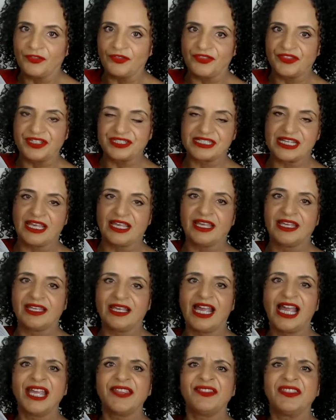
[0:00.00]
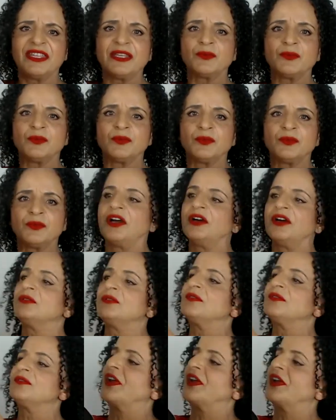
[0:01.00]
on the day. I think we'll
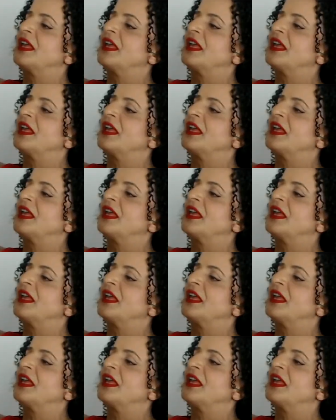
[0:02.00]
go for